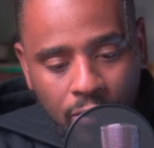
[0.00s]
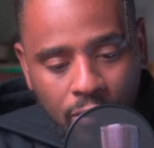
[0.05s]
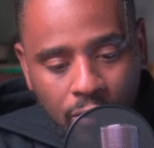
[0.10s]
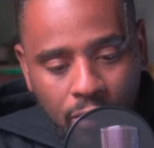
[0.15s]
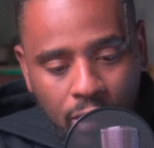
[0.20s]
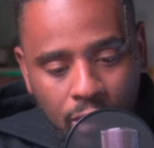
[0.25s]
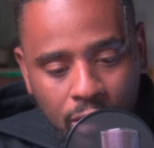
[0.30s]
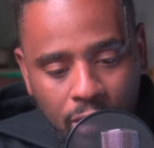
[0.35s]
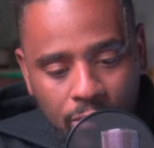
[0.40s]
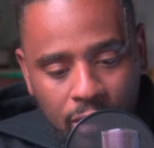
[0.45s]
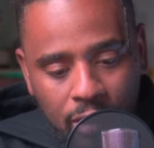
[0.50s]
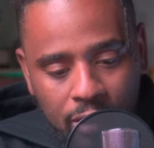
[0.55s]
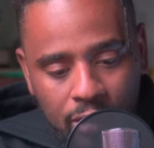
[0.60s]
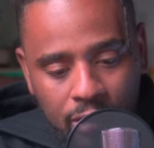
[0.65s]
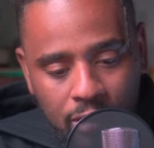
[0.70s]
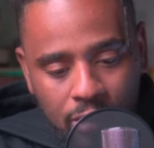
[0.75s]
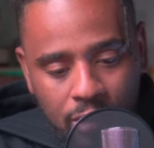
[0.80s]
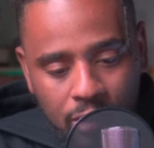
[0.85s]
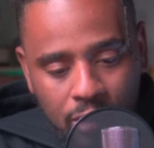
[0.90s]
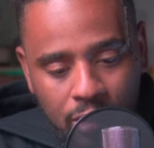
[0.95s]
um, let's
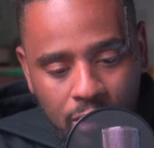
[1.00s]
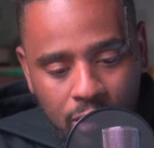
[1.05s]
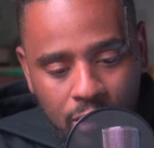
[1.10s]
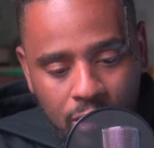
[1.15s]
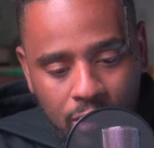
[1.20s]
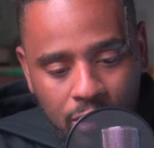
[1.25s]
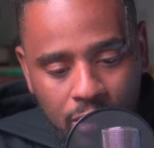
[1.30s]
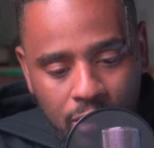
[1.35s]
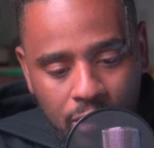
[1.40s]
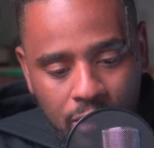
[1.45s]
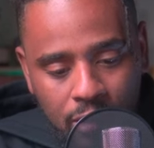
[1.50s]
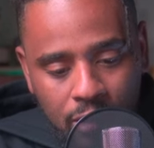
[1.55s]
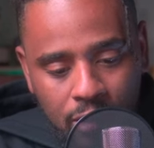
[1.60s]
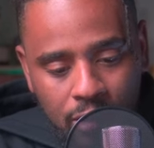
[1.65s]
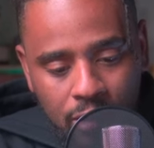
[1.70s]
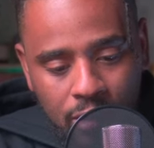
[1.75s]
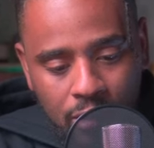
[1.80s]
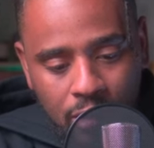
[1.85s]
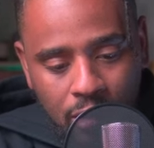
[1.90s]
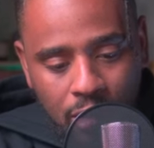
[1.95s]
see,
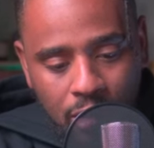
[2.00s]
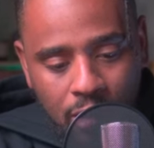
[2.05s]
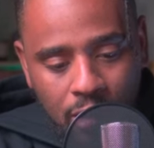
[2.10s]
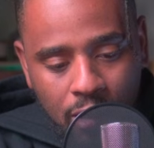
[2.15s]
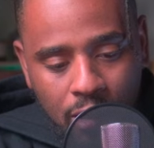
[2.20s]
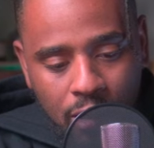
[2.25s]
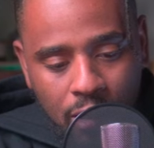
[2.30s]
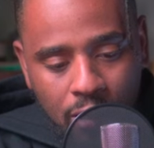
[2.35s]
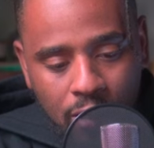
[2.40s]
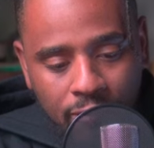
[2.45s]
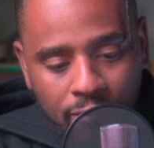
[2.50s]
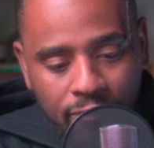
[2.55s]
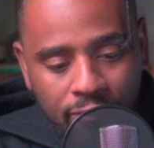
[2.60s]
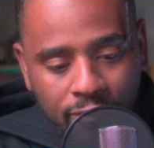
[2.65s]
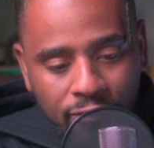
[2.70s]
these are